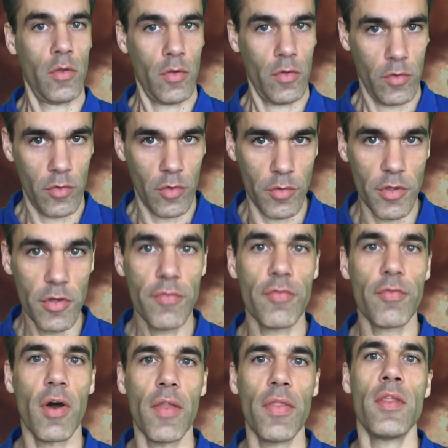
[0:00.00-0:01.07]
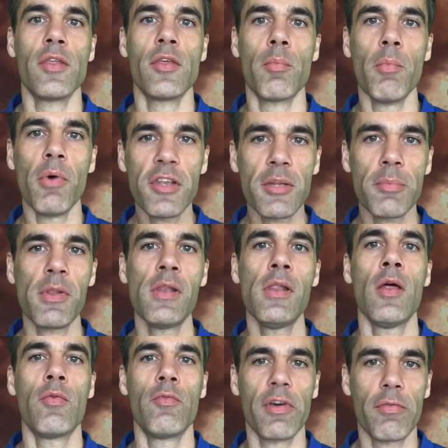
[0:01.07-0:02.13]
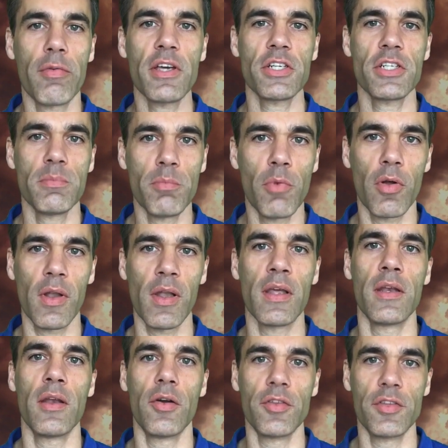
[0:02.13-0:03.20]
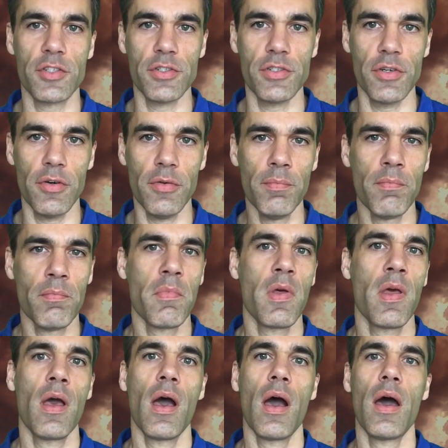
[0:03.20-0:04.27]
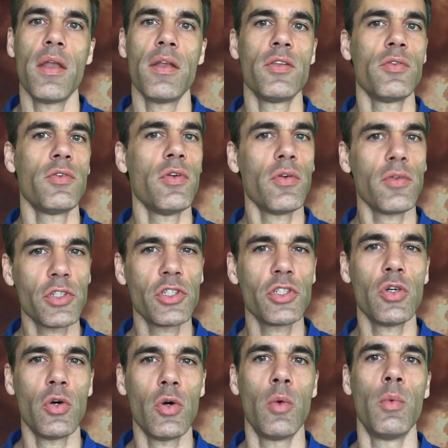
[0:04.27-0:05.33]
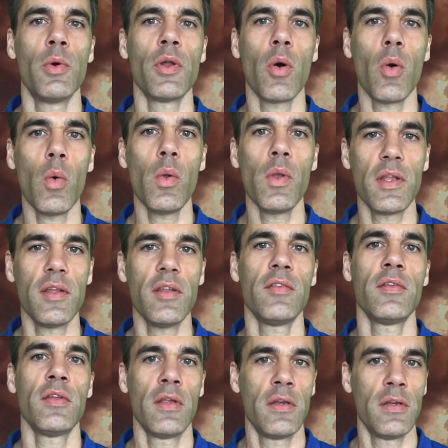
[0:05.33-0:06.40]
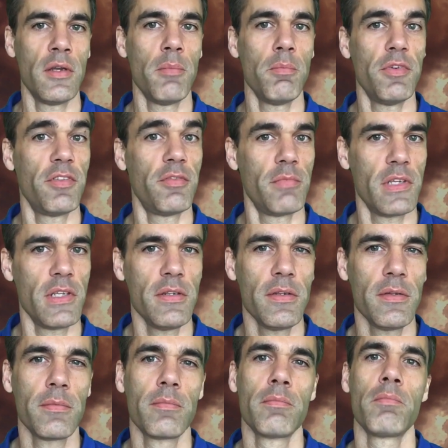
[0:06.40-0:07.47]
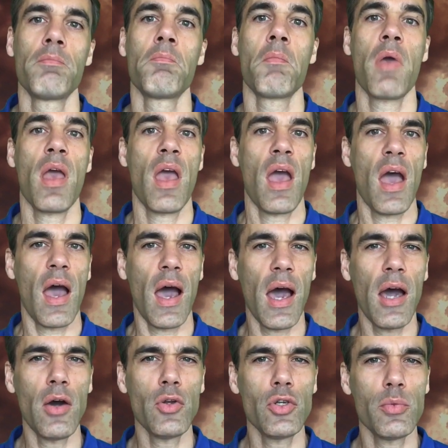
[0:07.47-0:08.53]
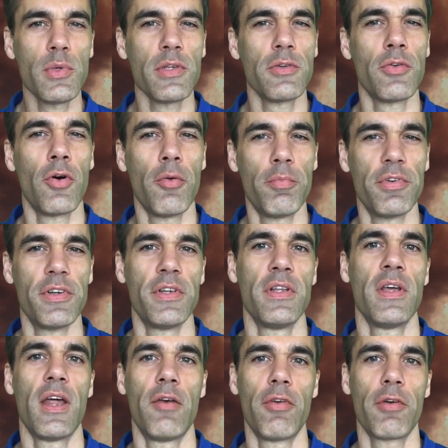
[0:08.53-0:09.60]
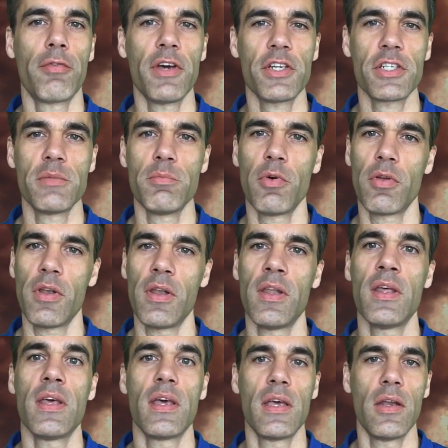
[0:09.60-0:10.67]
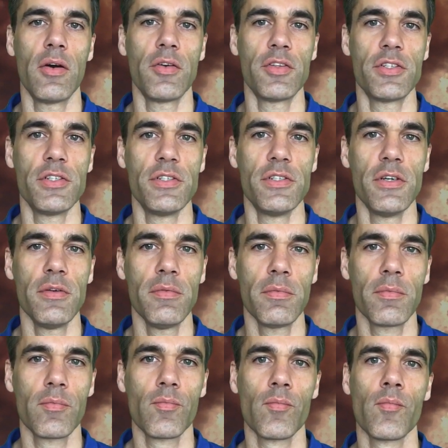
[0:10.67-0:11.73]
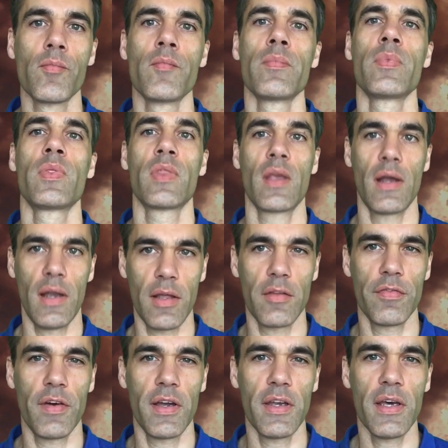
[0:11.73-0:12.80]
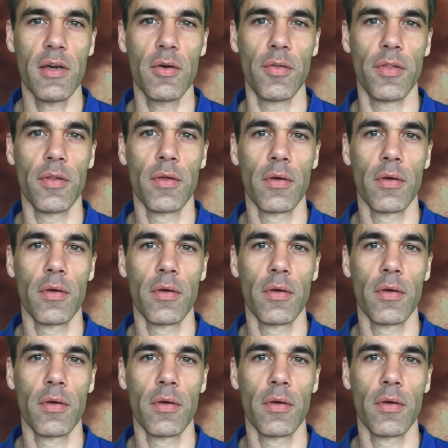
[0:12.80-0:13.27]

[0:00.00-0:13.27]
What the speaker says: So you've run your multiple regression model in Rstudio and you're not sure what all these numbers mean. How do we interpret a regression model in Rstudio? Let's find out.